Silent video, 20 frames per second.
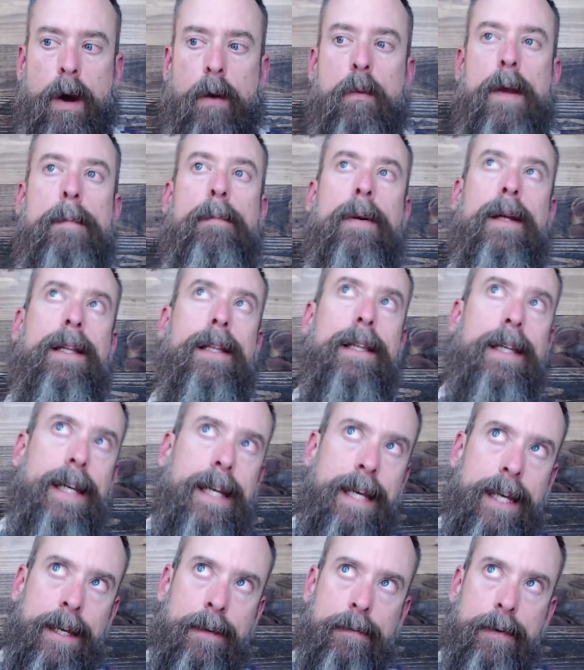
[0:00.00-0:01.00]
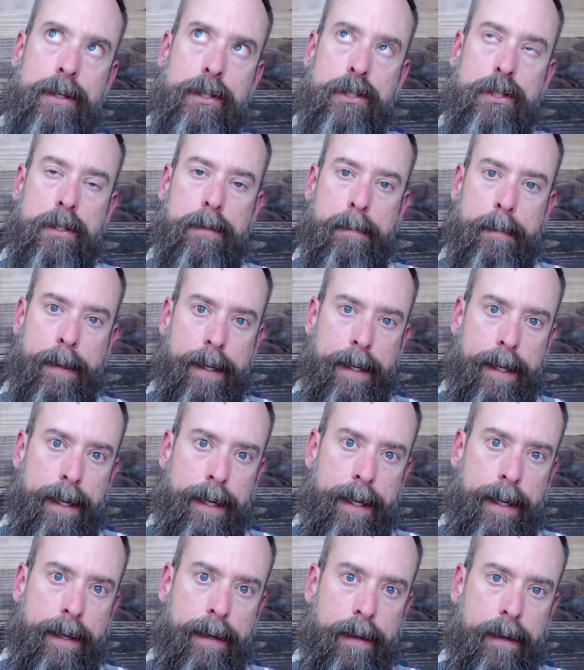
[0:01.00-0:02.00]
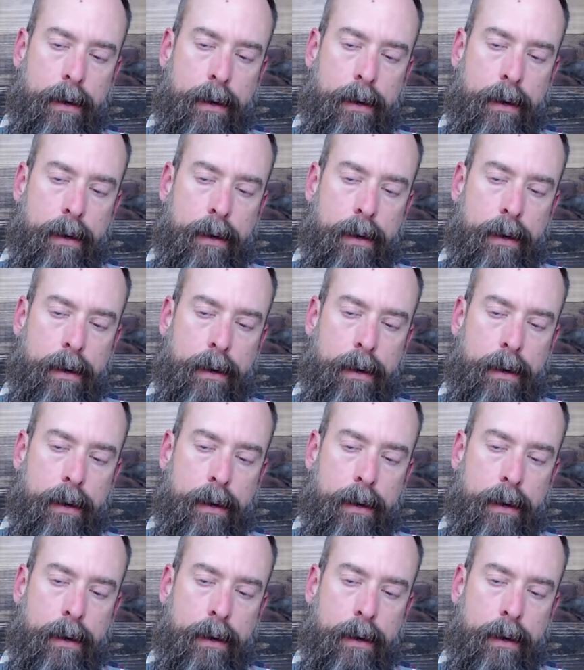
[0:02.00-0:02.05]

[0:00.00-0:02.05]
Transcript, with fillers: we believe it should be,